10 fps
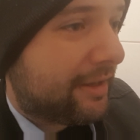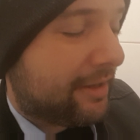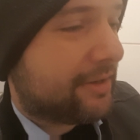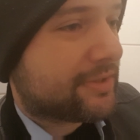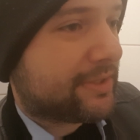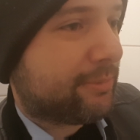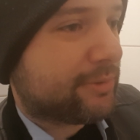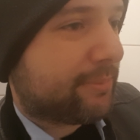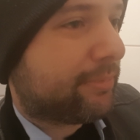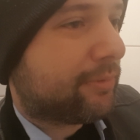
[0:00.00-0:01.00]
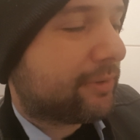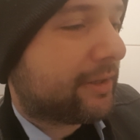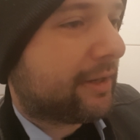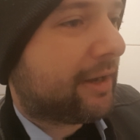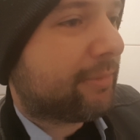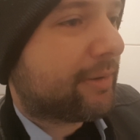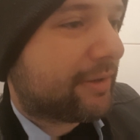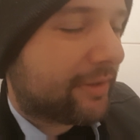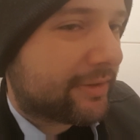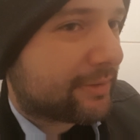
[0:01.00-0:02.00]
is the most important
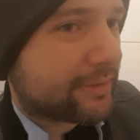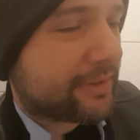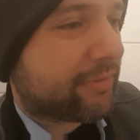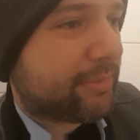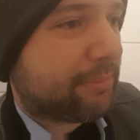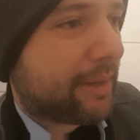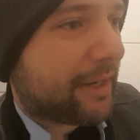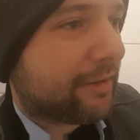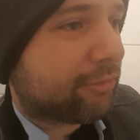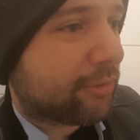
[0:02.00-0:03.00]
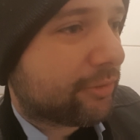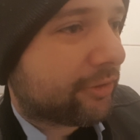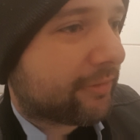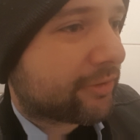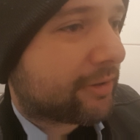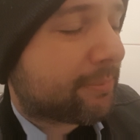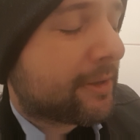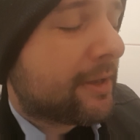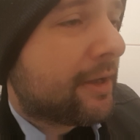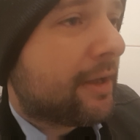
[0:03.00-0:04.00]
library that has ever been made for JavaScript.
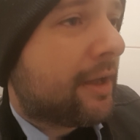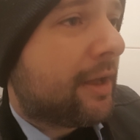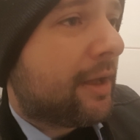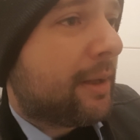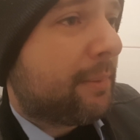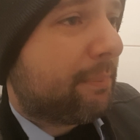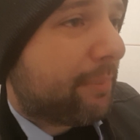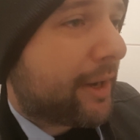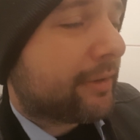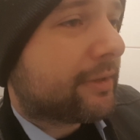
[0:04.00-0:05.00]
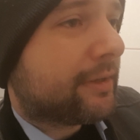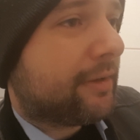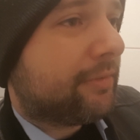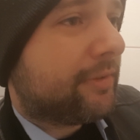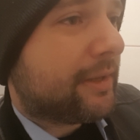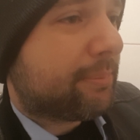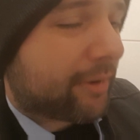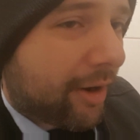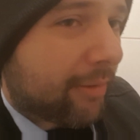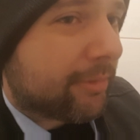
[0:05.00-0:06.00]
But the
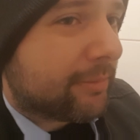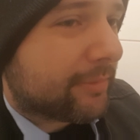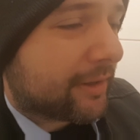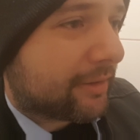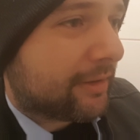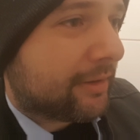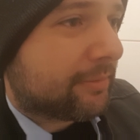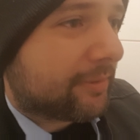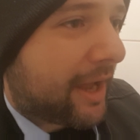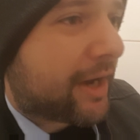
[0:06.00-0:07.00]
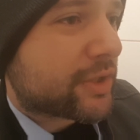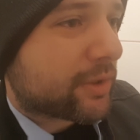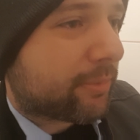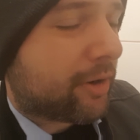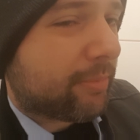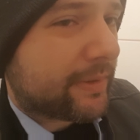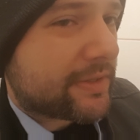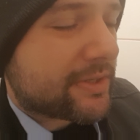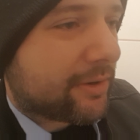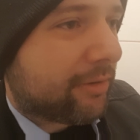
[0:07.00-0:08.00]
problem, like the actual problem
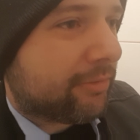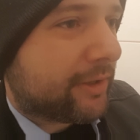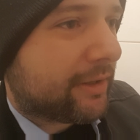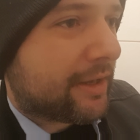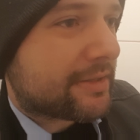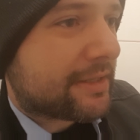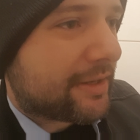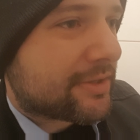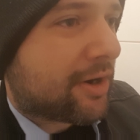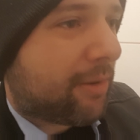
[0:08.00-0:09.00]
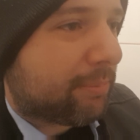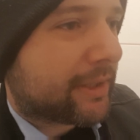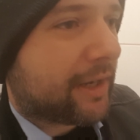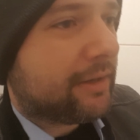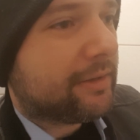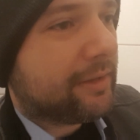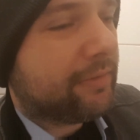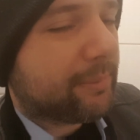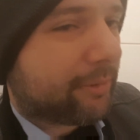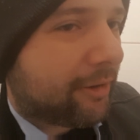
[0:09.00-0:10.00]
it's solving, is less complicated
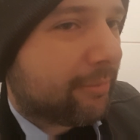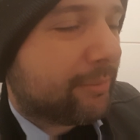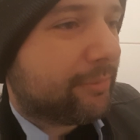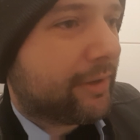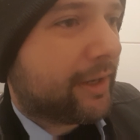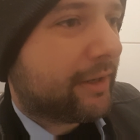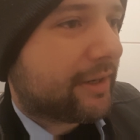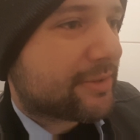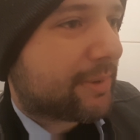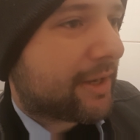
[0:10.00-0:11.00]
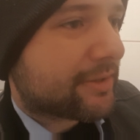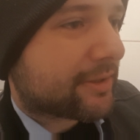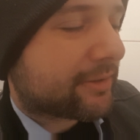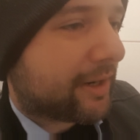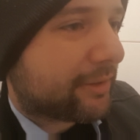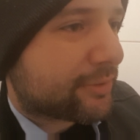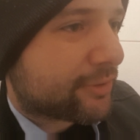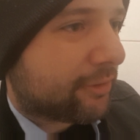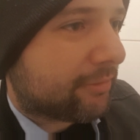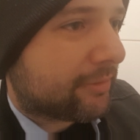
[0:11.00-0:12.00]
than the problem that SBAs are trying to
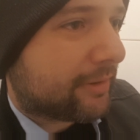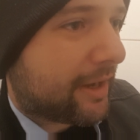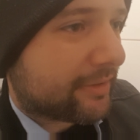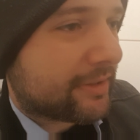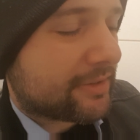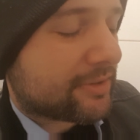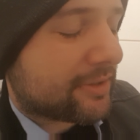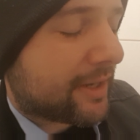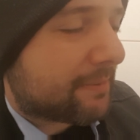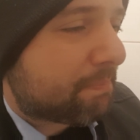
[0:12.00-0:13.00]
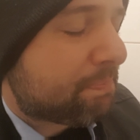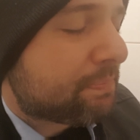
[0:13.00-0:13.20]
solve, at least today.